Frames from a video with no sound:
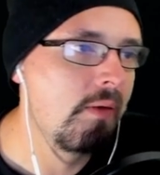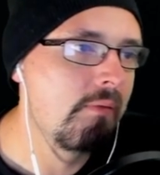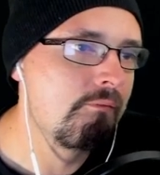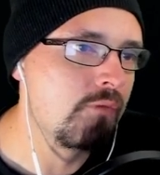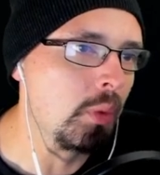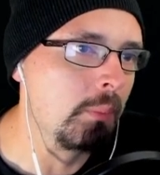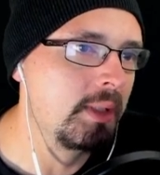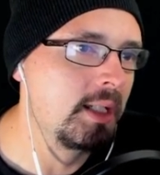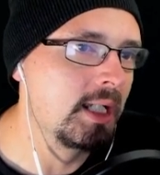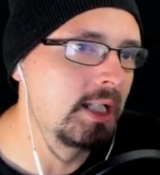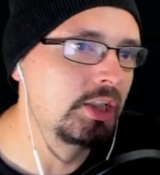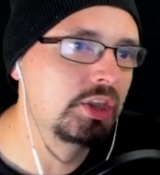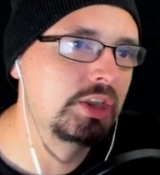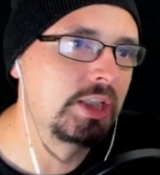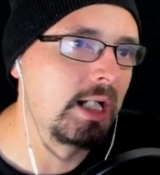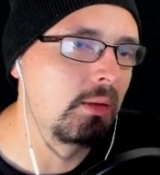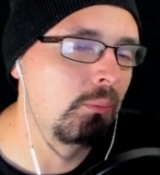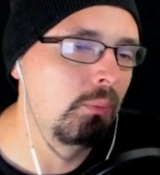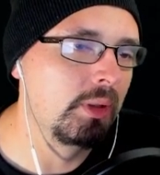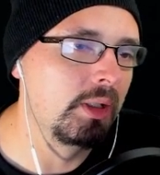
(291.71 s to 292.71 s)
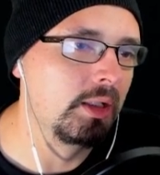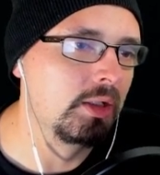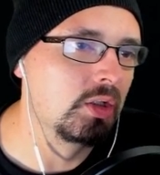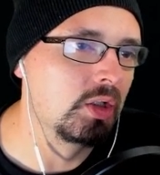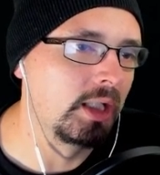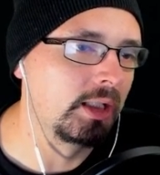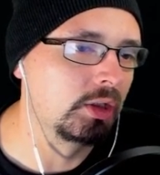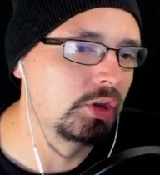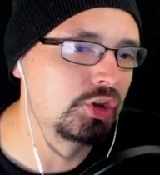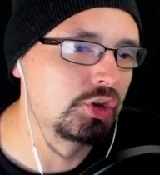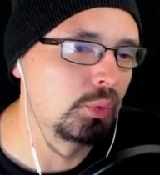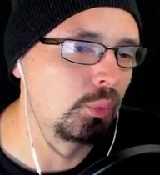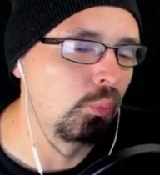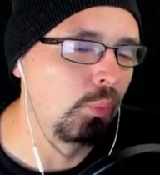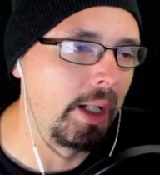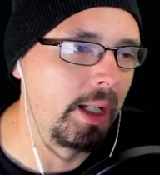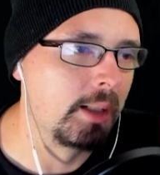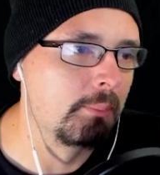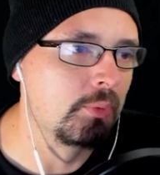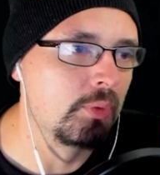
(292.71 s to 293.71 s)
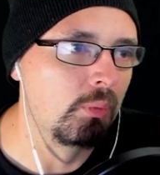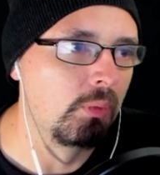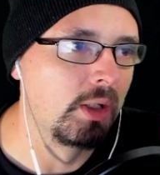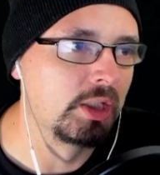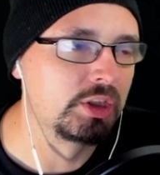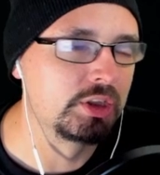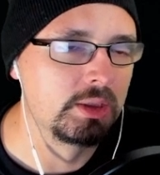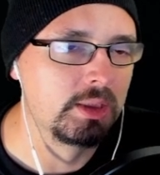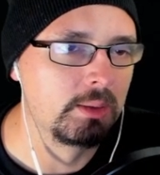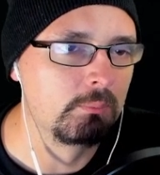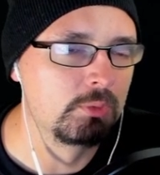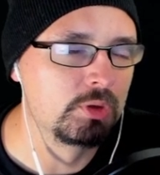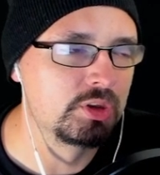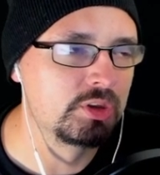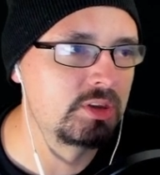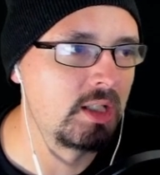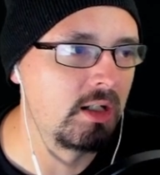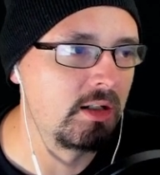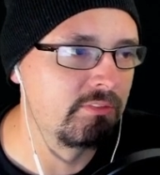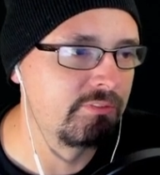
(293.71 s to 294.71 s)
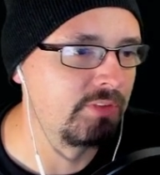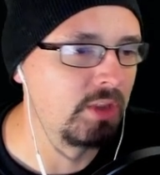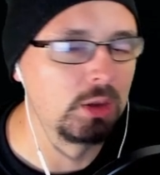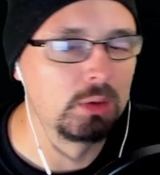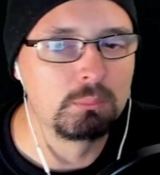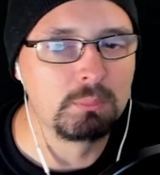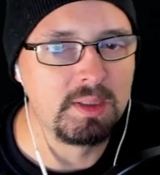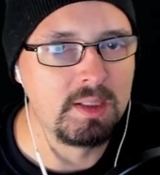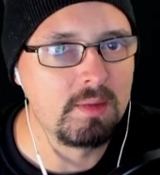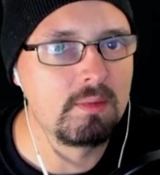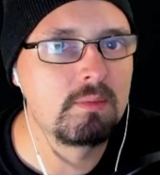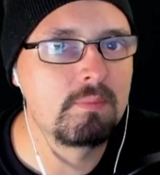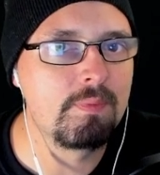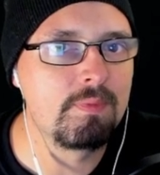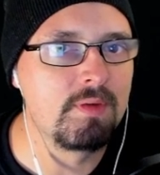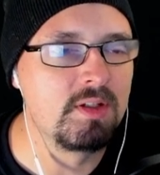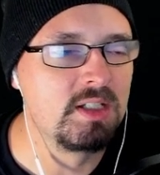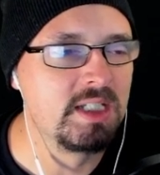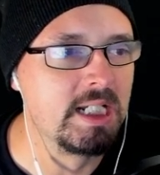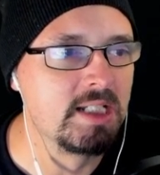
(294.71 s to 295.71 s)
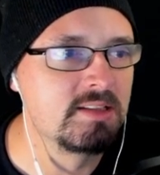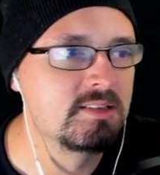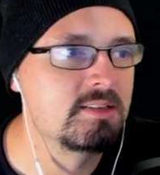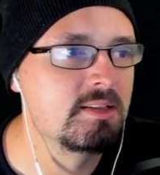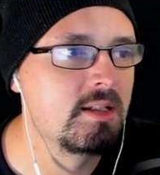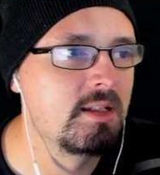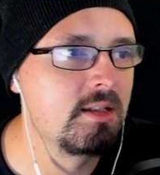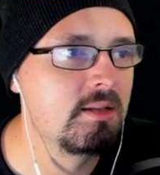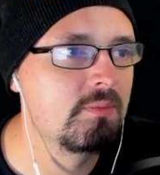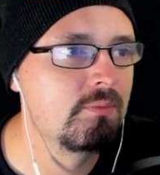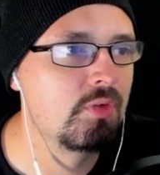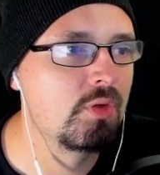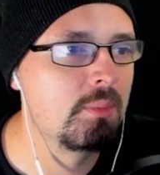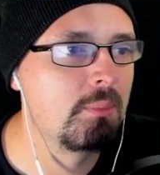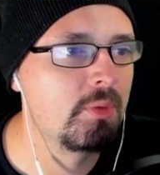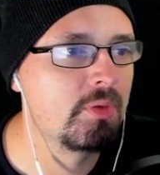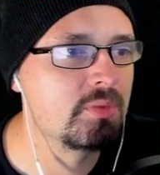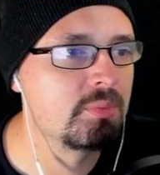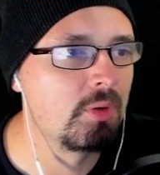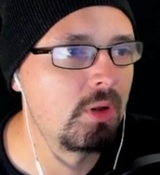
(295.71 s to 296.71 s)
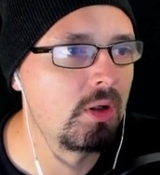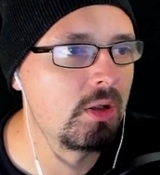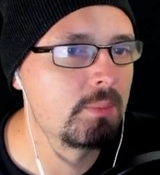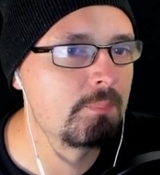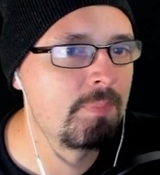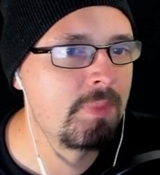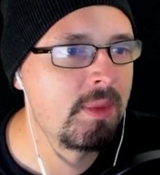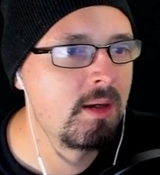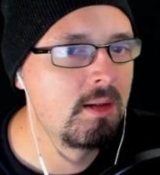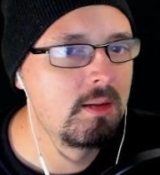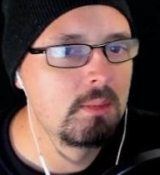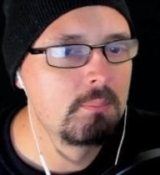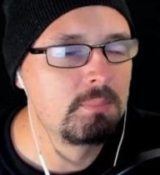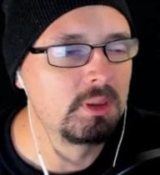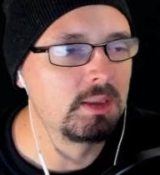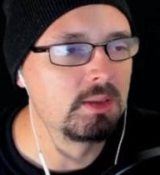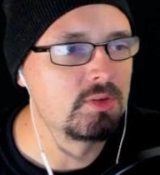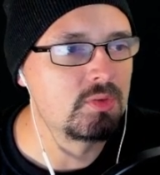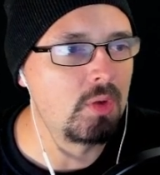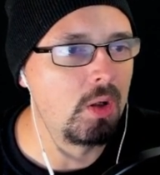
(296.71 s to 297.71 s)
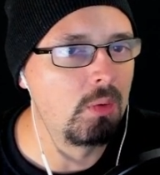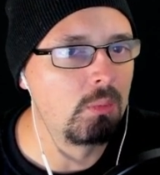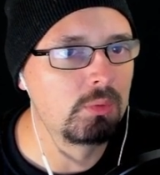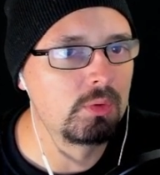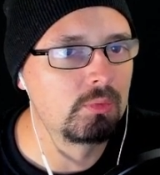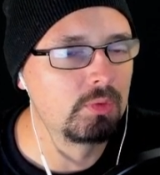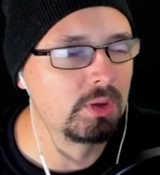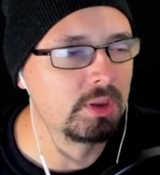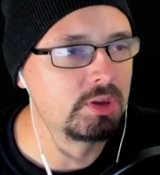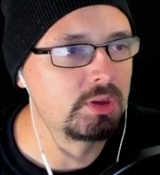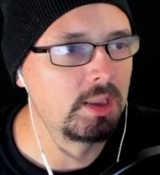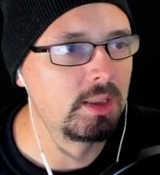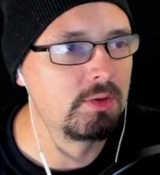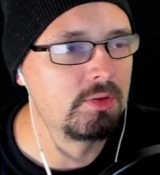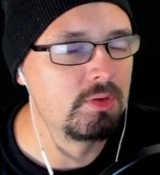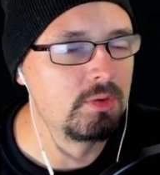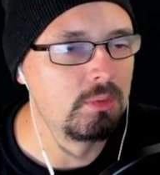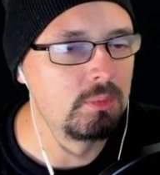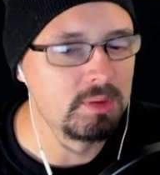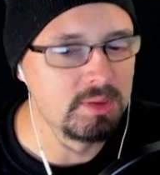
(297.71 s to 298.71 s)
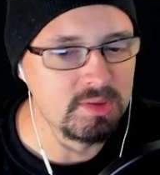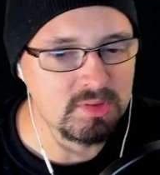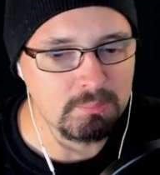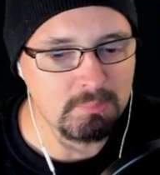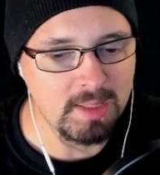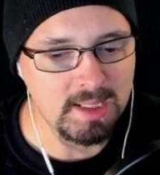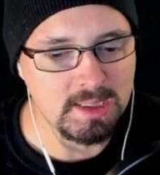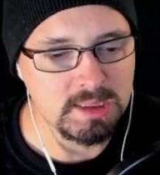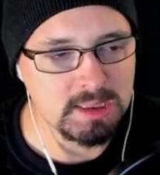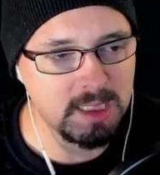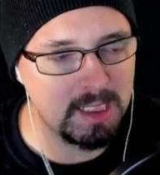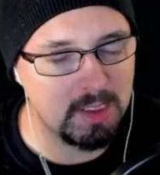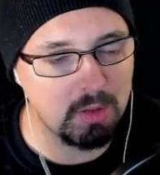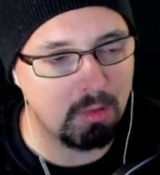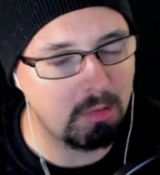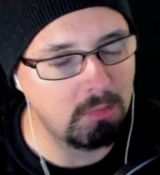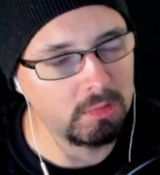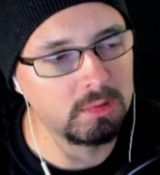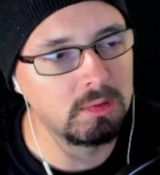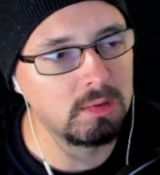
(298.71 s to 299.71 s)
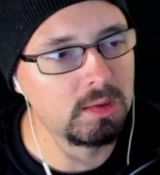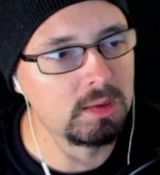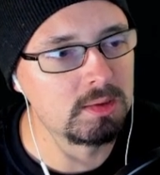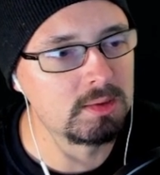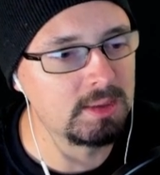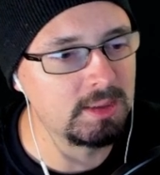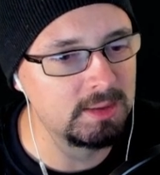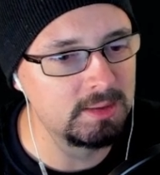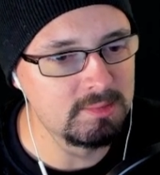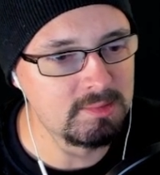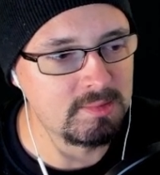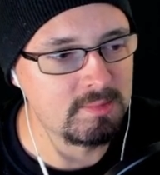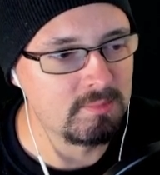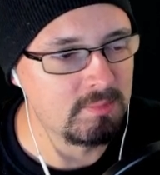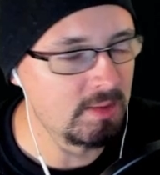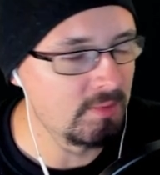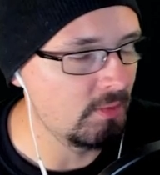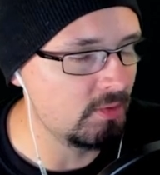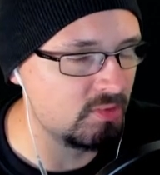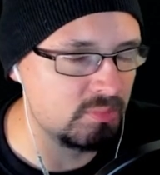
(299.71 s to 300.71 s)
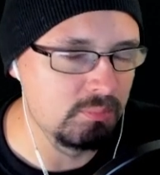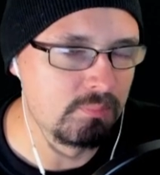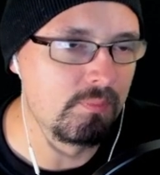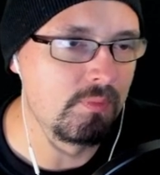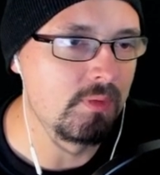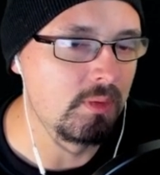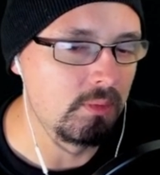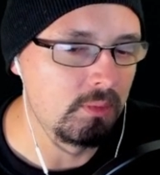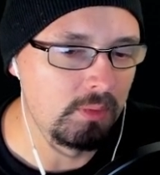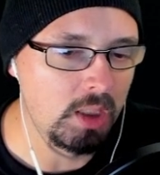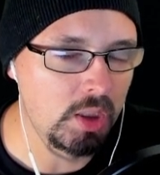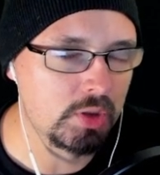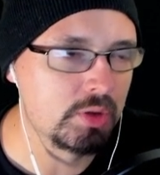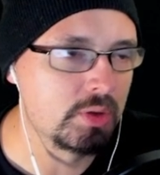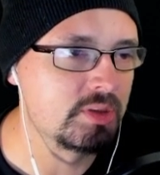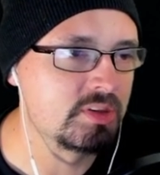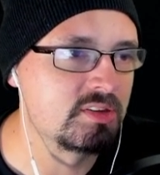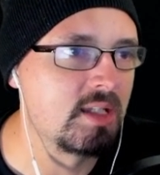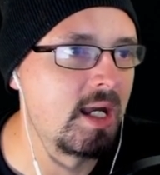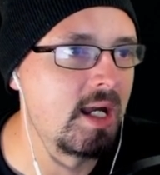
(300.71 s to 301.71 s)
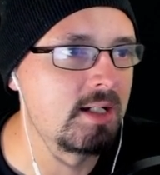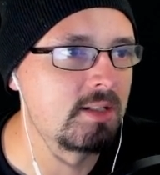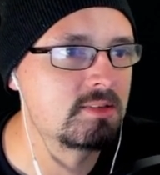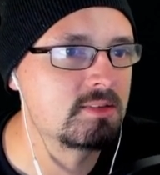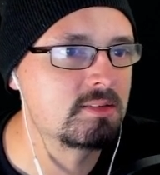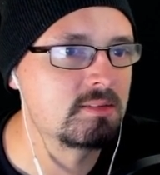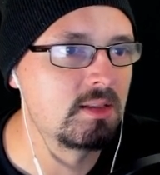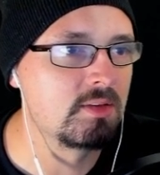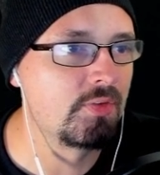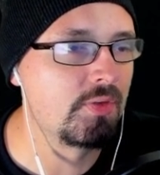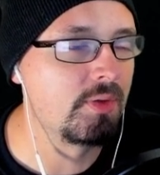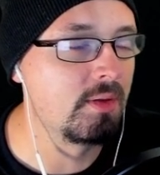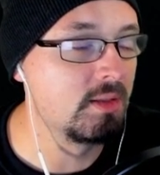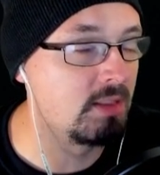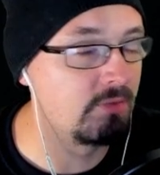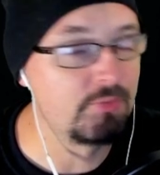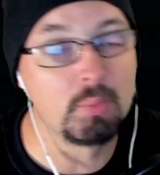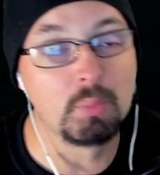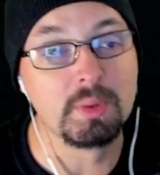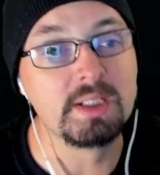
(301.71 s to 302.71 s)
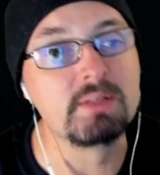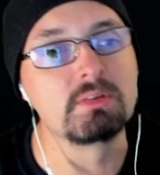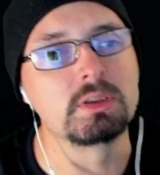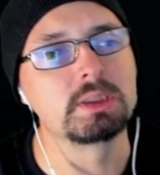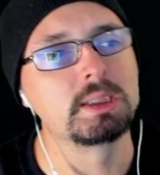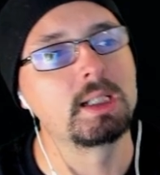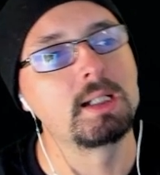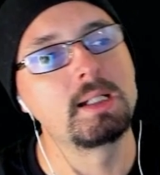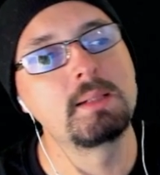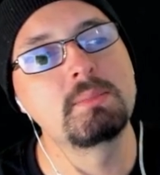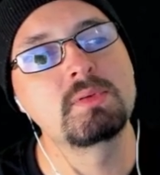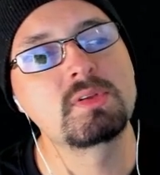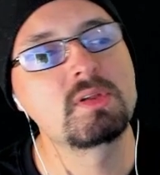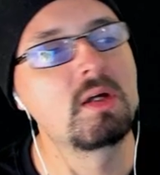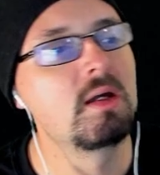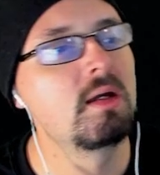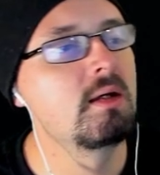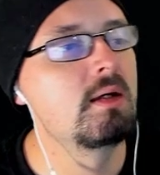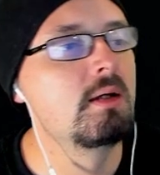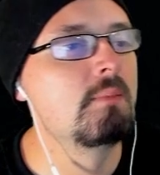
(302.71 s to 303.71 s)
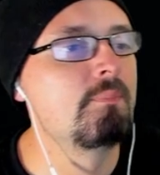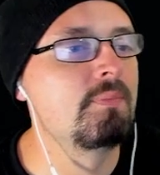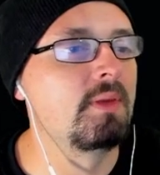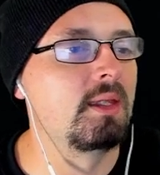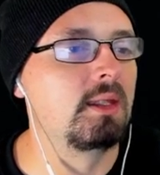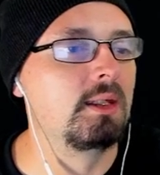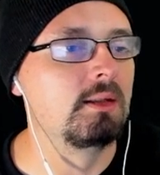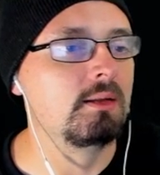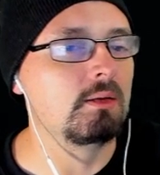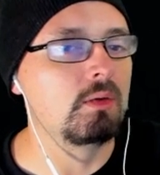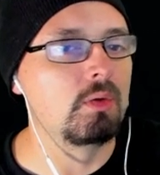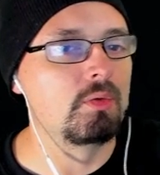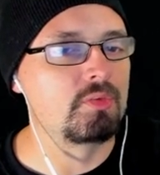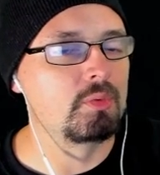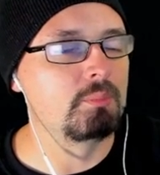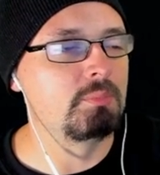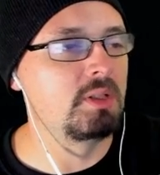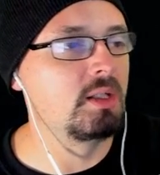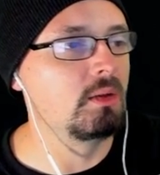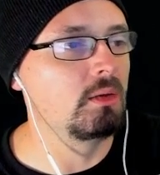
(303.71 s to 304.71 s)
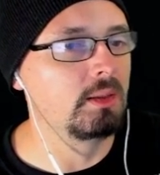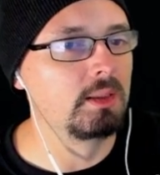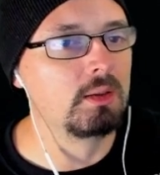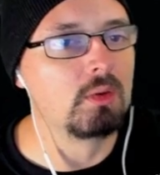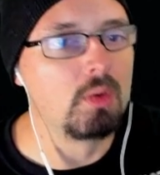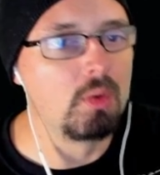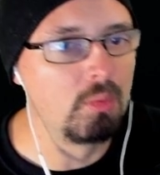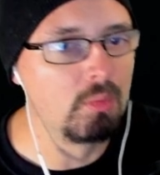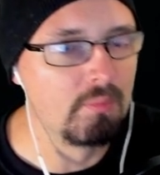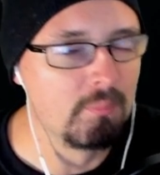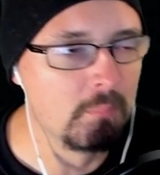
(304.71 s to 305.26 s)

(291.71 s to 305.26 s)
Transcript: For me, I just kind of went in like just a random direction. I was just kind of following the density for the most part, because all we're really trying to do is maintain Archon and get the 100 stacks at 3 different times, and also killing all the